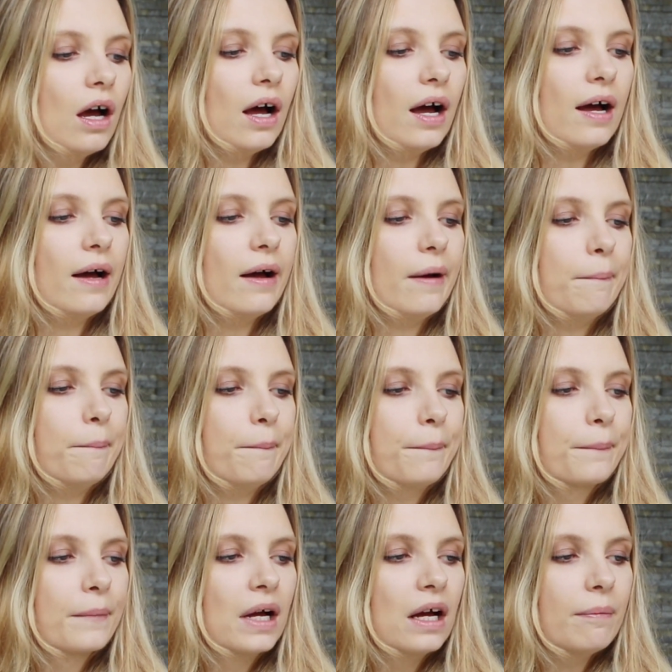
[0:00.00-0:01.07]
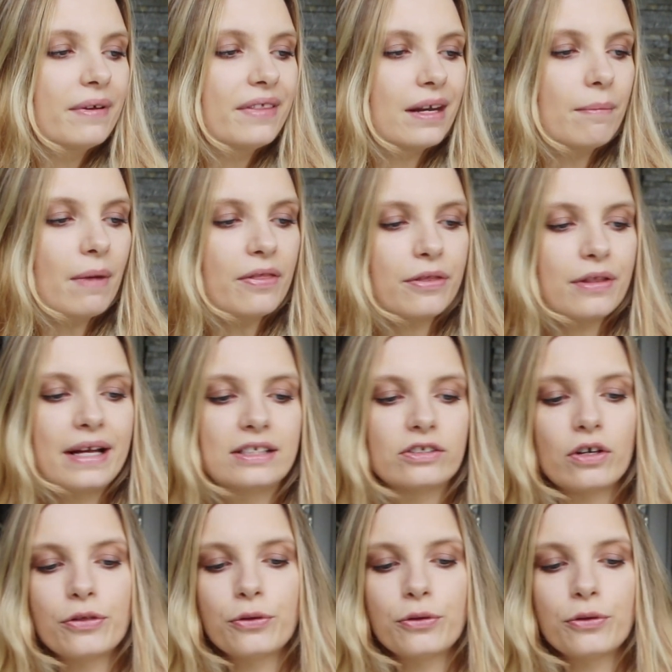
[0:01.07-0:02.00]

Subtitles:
But then a month later,